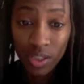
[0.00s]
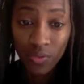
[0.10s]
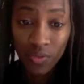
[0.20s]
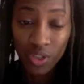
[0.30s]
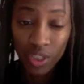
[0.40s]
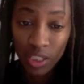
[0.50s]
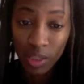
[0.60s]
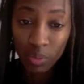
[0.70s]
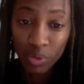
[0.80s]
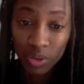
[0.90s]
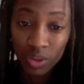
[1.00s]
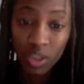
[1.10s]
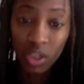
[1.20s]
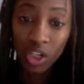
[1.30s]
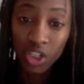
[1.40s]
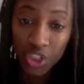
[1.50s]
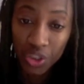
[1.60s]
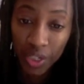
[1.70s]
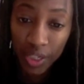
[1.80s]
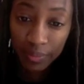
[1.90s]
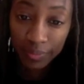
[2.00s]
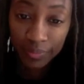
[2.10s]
for example, archery